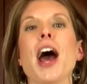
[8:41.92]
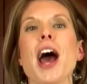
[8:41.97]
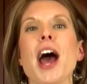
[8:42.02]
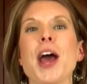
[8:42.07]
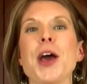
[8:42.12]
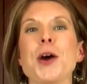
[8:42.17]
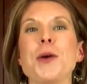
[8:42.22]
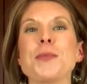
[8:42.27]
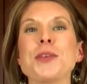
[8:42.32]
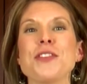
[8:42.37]
I
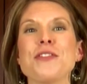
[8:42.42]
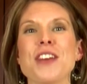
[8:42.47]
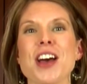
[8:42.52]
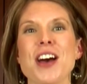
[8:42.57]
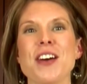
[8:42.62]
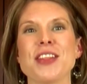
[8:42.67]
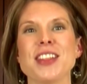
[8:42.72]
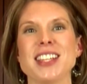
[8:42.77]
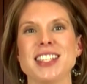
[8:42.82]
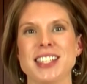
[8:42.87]
hope you
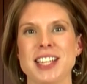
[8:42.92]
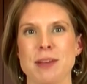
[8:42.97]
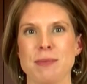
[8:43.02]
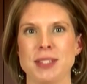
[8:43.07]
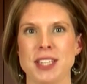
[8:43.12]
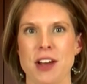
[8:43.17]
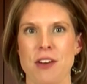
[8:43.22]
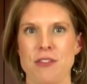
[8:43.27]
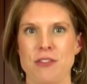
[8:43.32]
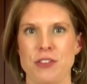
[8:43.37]
found these tips
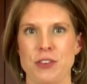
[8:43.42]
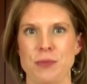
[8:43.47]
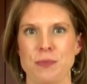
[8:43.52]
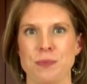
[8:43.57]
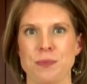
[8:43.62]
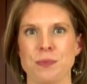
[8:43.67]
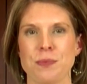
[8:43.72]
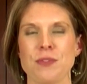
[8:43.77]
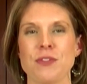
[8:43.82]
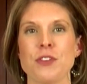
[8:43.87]
helpful.
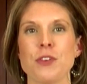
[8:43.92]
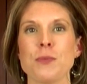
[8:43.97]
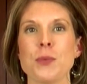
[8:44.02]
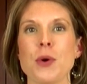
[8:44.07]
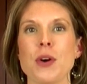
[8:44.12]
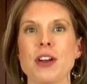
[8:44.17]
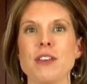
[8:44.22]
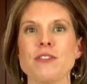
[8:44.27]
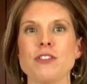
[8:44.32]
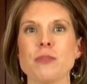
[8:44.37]
For
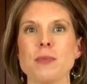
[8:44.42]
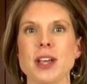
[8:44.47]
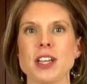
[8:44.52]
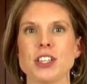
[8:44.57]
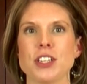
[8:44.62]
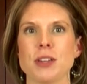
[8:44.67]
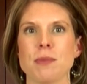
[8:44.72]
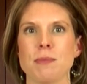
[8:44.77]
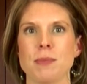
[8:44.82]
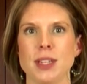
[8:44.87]
more
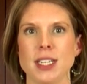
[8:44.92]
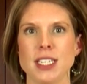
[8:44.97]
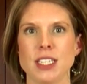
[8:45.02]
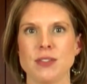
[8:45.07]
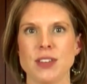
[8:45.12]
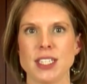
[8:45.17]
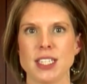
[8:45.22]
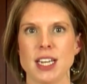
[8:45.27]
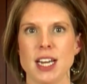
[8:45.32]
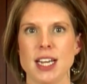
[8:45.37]
information, please
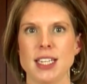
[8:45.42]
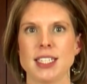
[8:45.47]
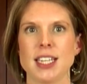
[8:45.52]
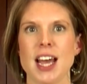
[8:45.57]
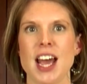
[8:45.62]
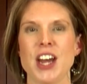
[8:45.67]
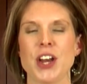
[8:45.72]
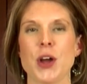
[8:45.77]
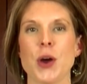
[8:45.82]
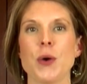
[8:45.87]
visit us
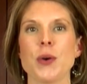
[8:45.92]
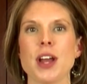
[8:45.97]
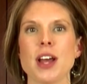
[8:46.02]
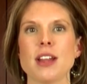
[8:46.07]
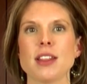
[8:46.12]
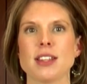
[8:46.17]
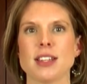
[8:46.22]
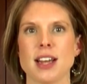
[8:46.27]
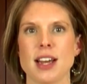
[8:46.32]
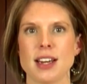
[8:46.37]
at
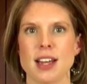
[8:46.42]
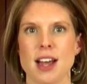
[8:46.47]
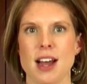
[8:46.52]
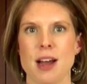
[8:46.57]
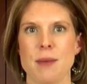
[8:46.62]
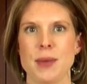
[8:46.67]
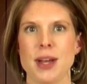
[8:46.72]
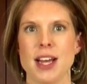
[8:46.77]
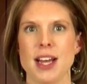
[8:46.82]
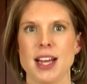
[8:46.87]

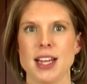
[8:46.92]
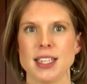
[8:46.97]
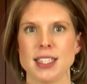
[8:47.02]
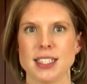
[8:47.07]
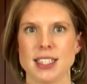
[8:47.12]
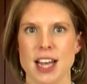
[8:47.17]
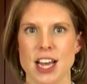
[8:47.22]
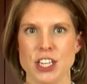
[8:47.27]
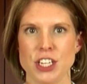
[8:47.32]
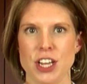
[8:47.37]

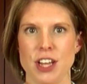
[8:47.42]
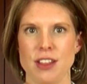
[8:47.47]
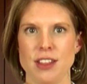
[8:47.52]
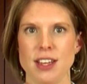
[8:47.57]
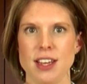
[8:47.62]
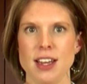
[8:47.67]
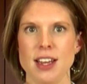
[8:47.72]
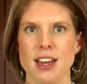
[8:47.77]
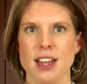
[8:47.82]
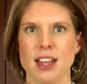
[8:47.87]

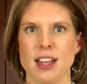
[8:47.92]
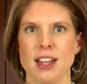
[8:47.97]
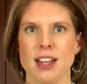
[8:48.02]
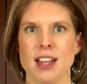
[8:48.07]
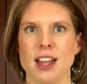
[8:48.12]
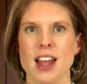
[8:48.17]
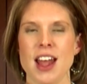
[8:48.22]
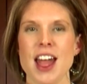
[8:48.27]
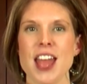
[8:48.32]
conehealth.com/healthy eating.